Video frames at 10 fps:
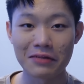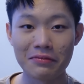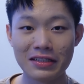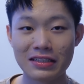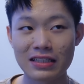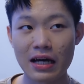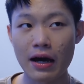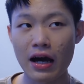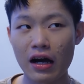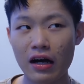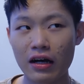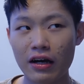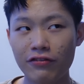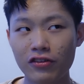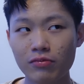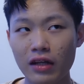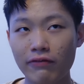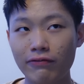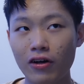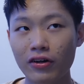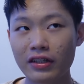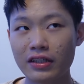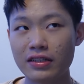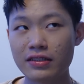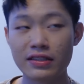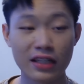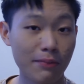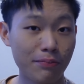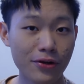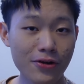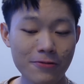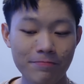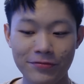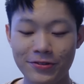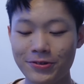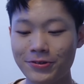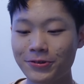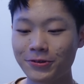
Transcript: time. I filmed that vlog in Singapore. So